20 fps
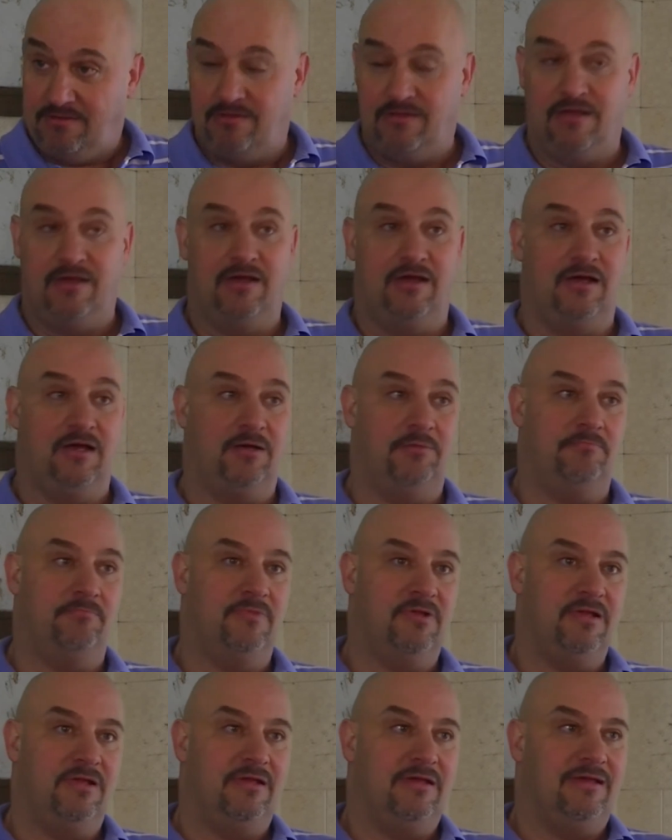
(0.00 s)

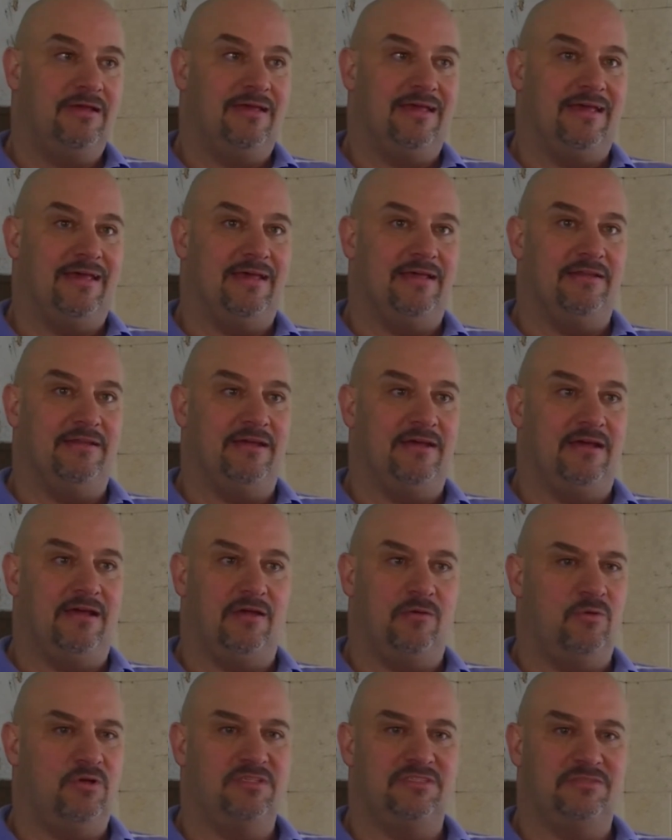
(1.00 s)
and
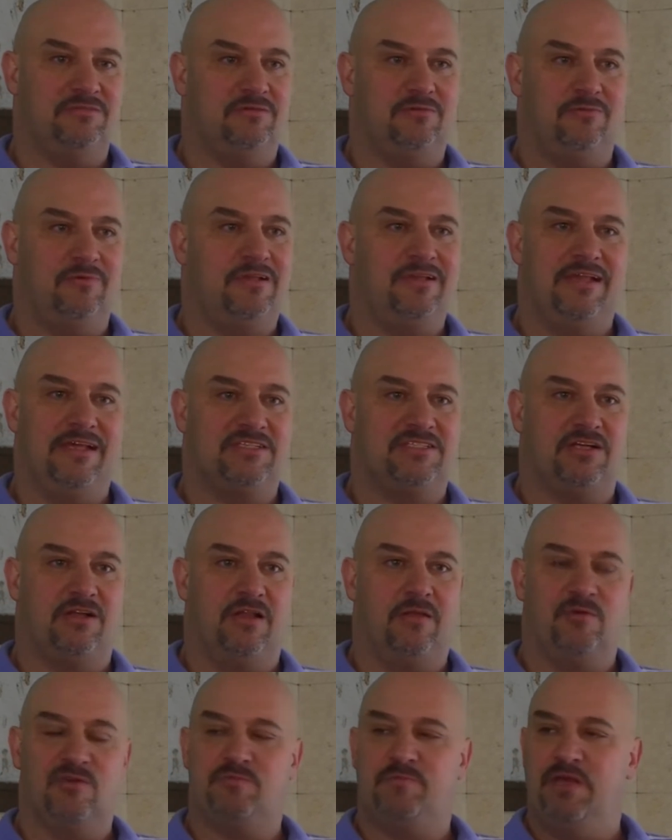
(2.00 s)
it wasn't necessarily
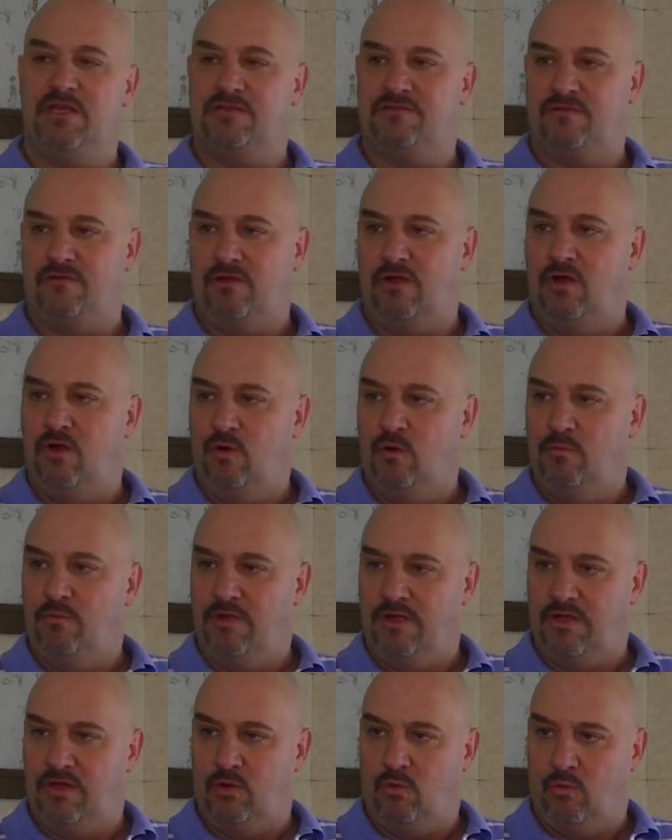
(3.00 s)
the most peaceful home
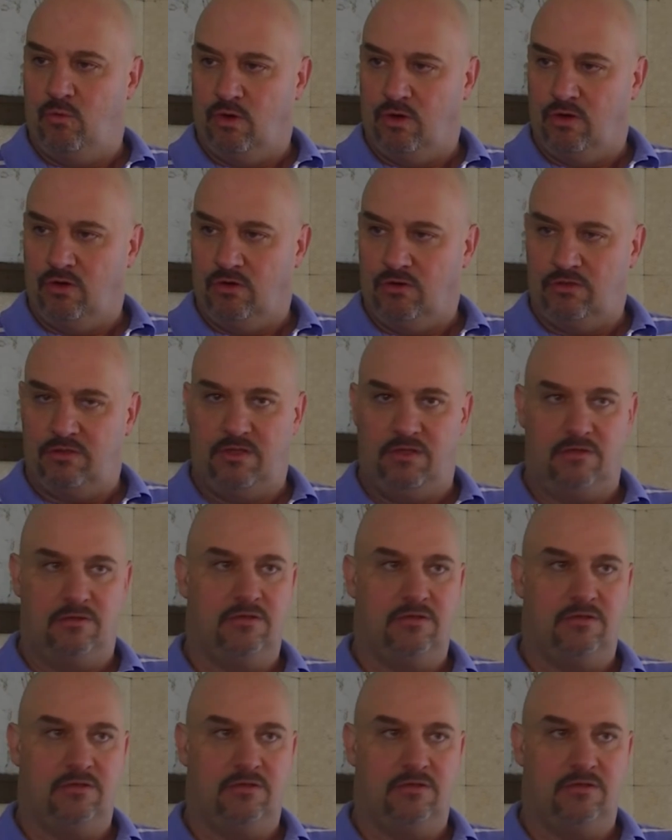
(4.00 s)
in the world.